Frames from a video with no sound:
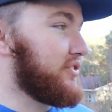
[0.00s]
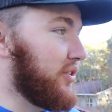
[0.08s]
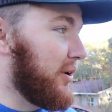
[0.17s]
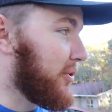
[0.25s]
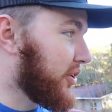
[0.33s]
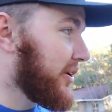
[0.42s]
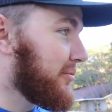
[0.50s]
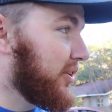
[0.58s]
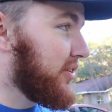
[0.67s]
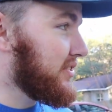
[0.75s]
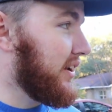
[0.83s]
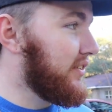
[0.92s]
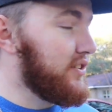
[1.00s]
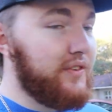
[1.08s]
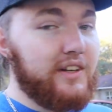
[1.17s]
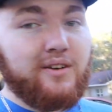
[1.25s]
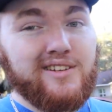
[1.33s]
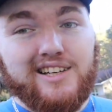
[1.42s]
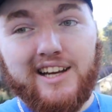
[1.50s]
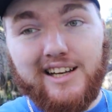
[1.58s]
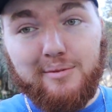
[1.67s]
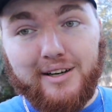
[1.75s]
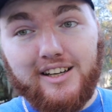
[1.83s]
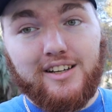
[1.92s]
So, I'm gonna hurry up and close out this video because I ain't
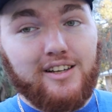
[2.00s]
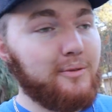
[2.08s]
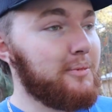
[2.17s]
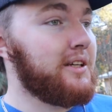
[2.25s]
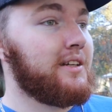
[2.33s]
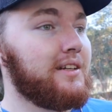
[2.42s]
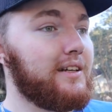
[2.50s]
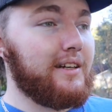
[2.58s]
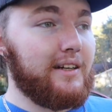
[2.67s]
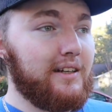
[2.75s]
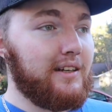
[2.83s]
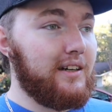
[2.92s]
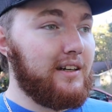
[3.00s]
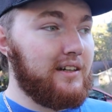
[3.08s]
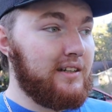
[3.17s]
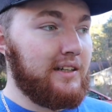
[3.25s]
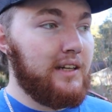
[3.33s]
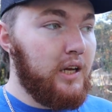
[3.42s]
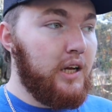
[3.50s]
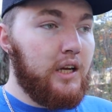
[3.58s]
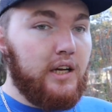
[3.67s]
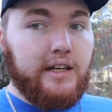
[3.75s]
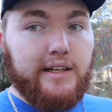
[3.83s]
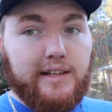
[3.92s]
got my gun on me and
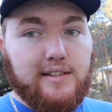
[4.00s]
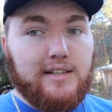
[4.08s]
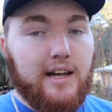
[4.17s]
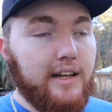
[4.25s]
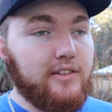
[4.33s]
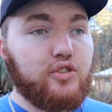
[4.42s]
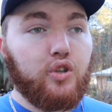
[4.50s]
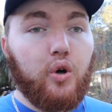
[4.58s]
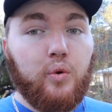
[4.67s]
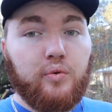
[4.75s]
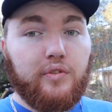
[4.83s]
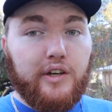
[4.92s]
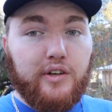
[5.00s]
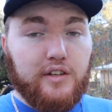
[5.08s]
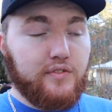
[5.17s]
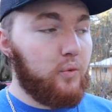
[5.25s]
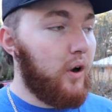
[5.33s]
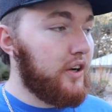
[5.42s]
get inside. So, thank you guys for